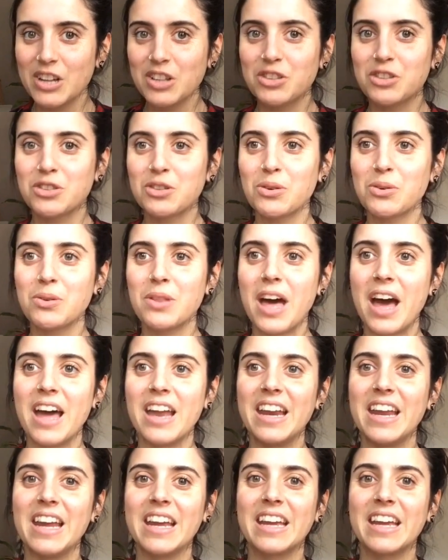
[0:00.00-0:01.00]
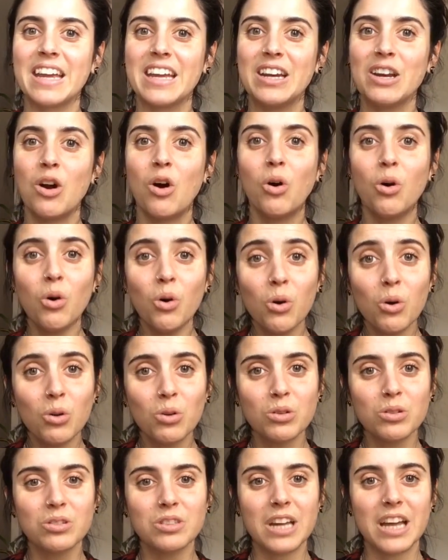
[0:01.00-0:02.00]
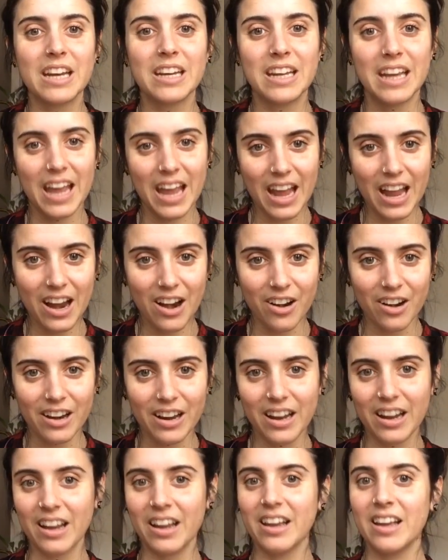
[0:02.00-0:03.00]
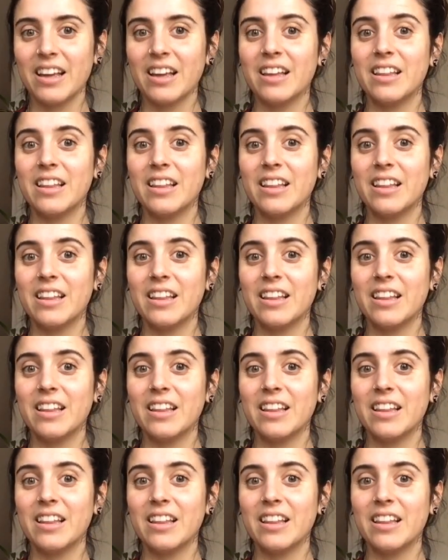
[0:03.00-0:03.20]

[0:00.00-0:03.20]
so that it can hold and carry